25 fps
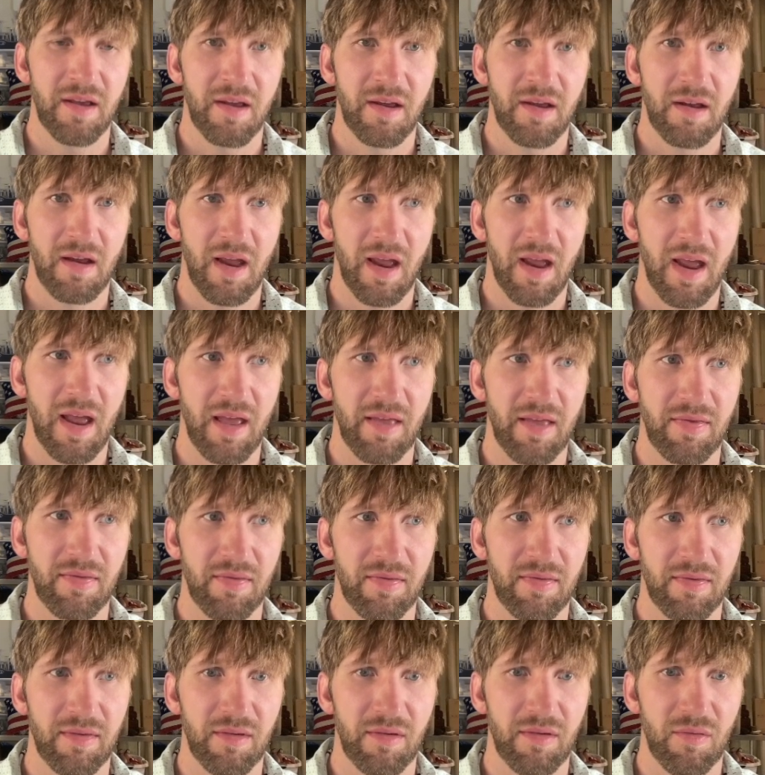
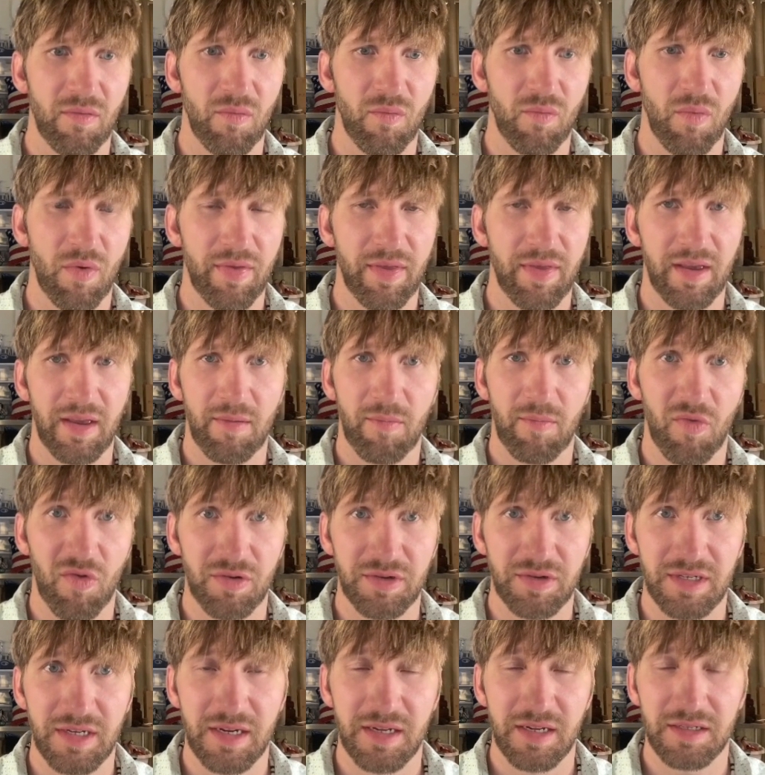and when they get more
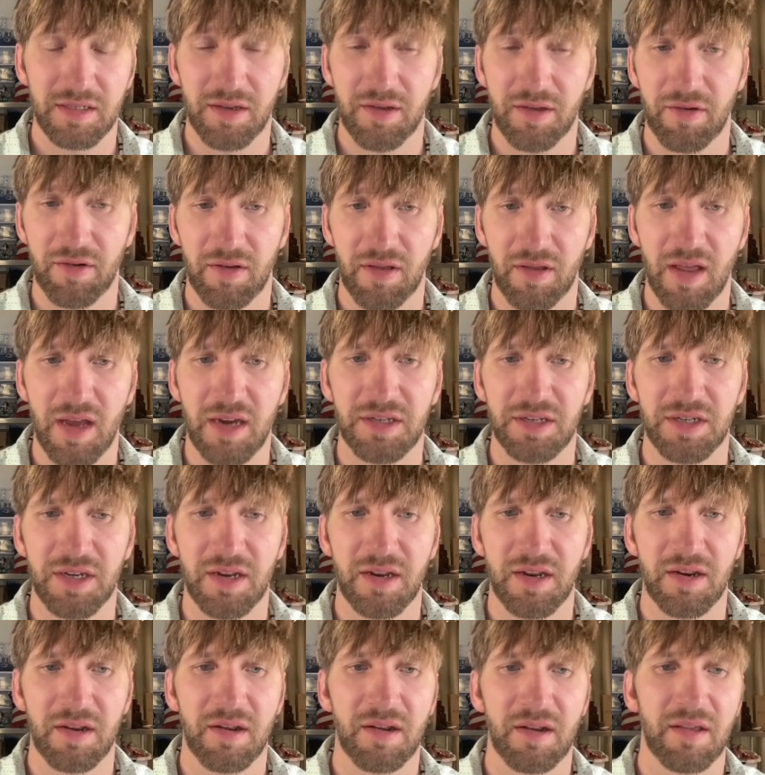CDs to their
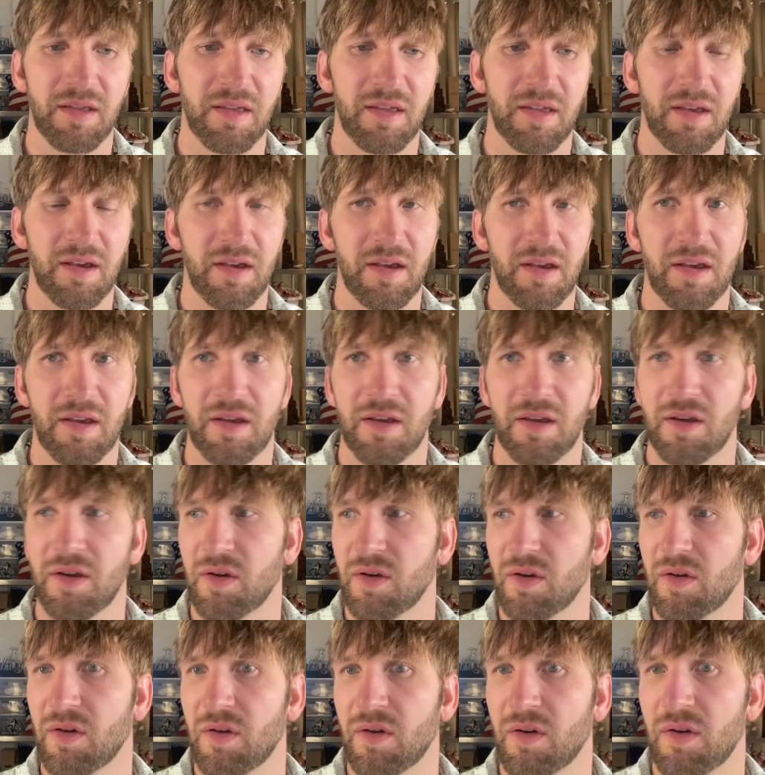collection,
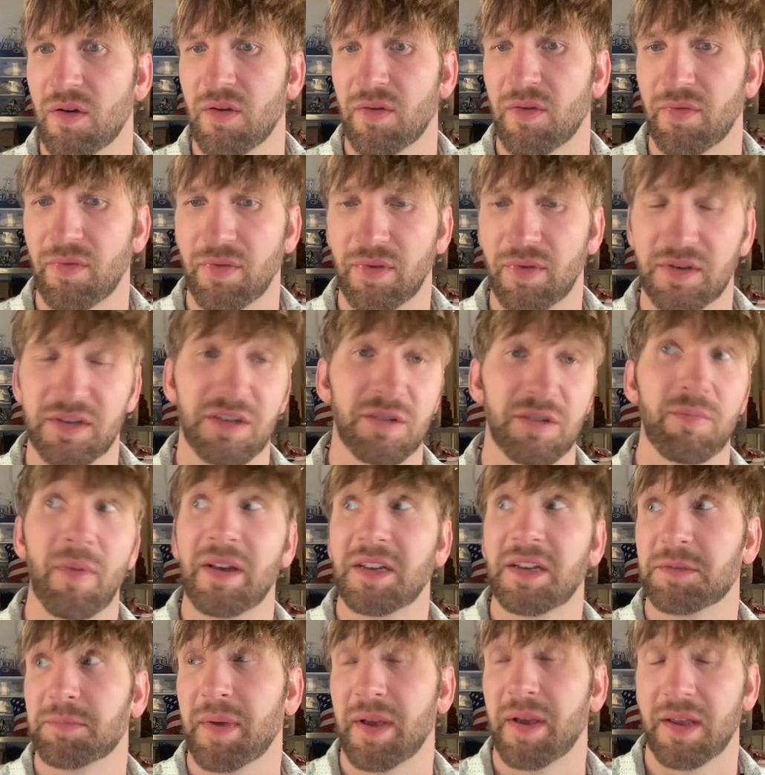this is my
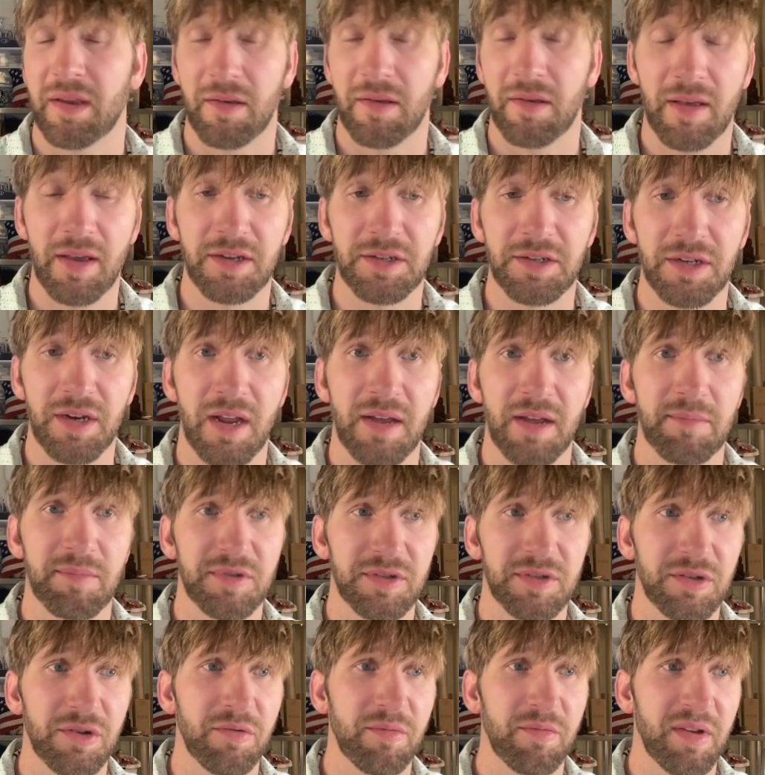speculation, I'm
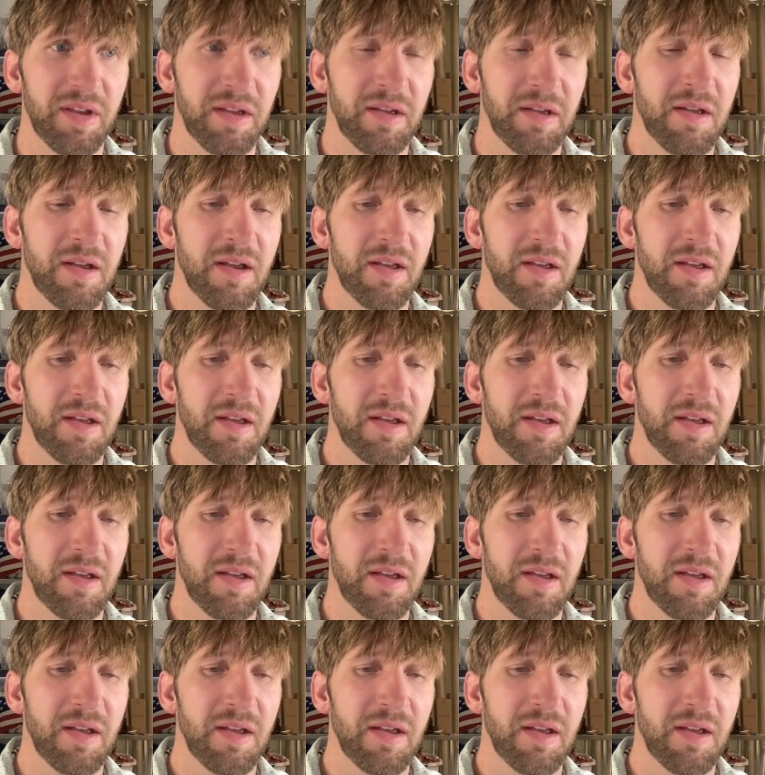assuming,